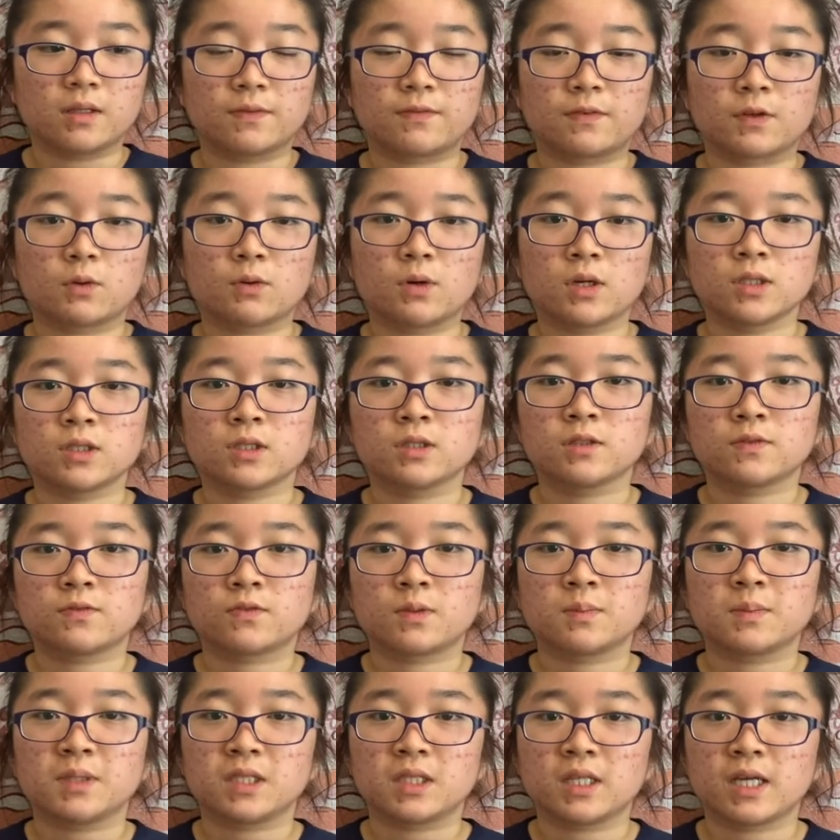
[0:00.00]
questions for
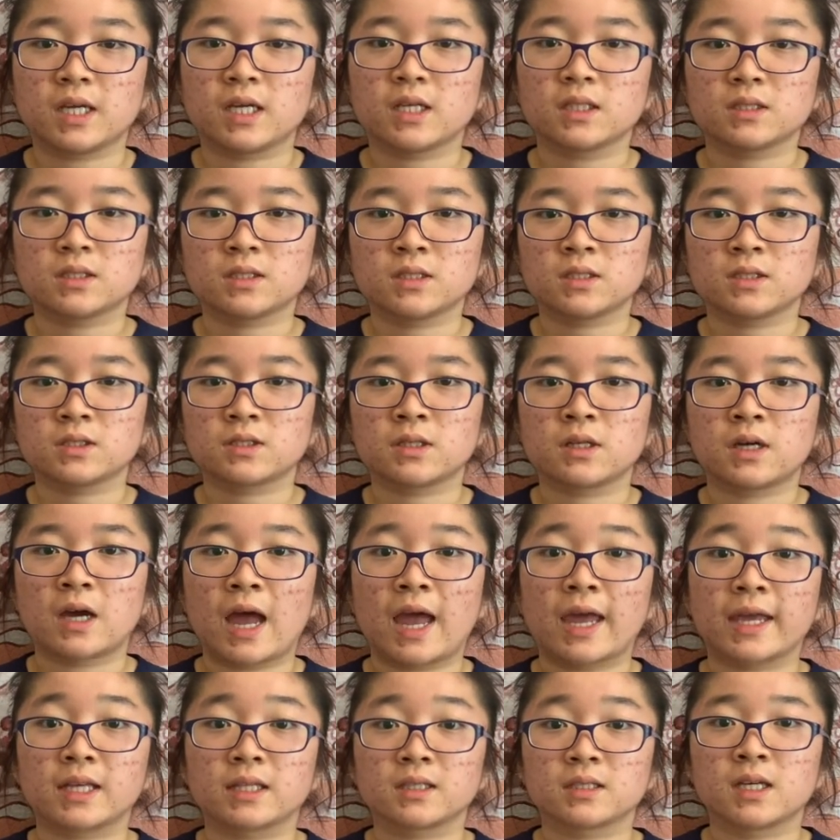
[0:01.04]
me to answer so
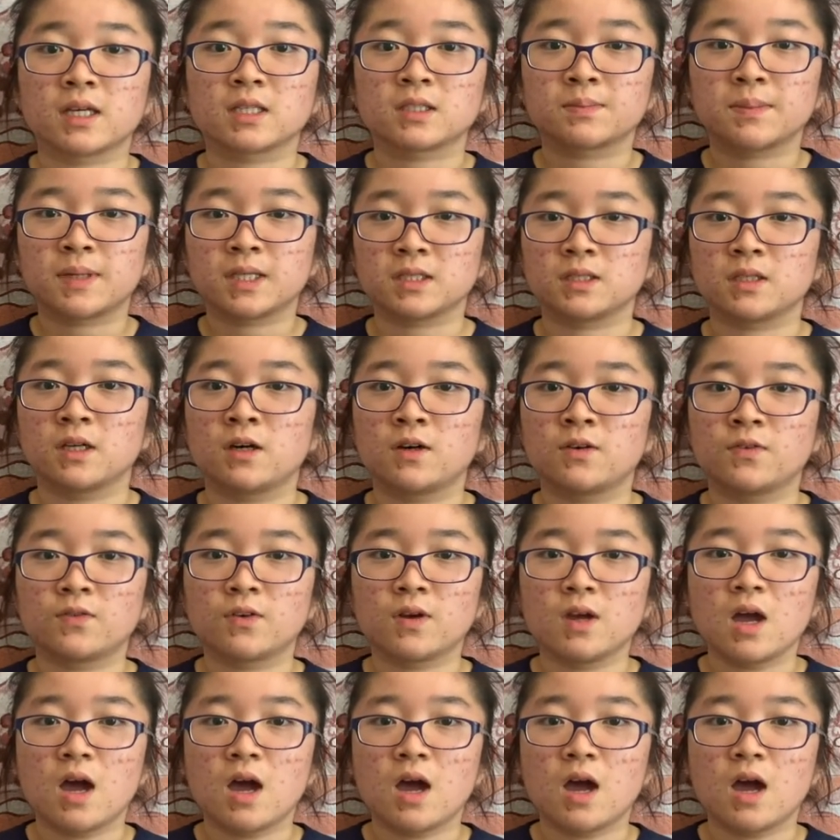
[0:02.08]
I can test myself.